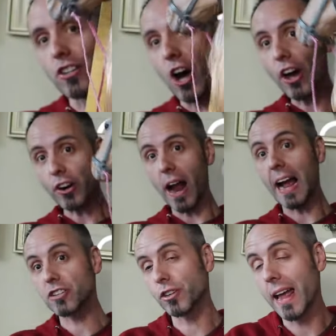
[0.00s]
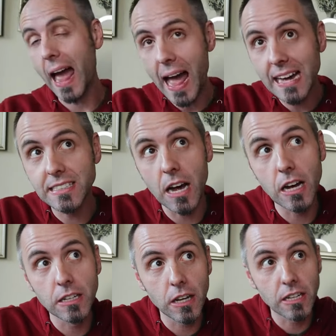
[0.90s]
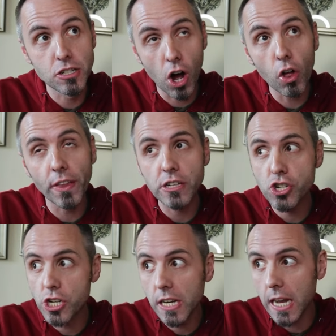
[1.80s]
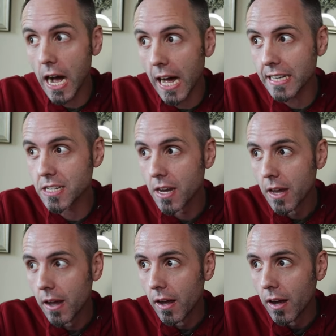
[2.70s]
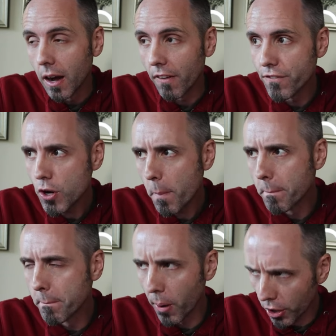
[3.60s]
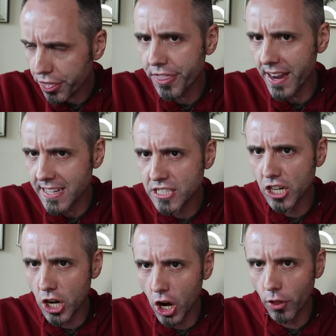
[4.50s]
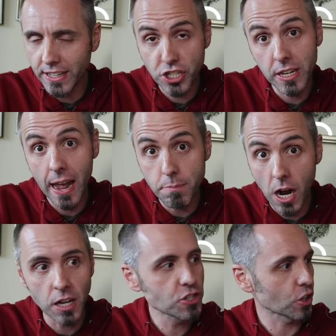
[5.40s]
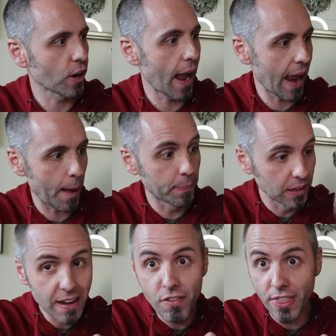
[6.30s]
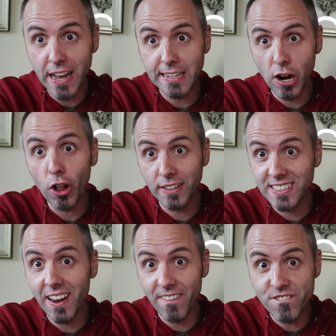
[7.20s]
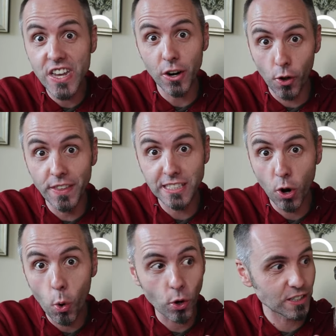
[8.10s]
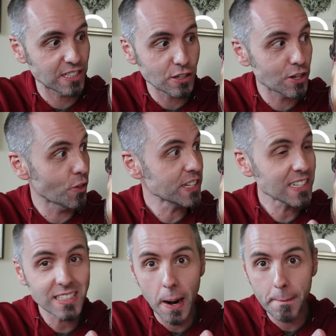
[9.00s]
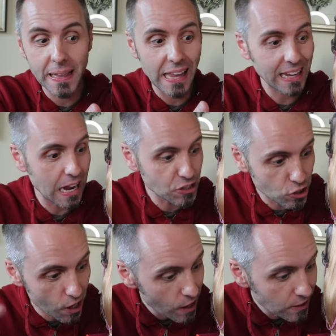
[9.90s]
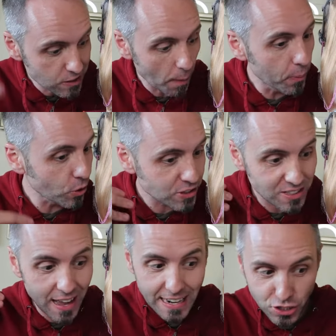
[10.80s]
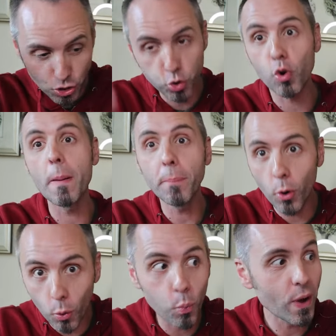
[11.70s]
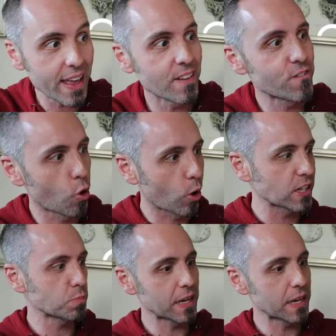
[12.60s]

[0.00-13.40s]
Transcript: daughter actually has a, a doll that she got a few birthdays ago that she named Hunter, and I believe that that doll is gonna fit on this horse. So this is gonna be like a double slash triple win for us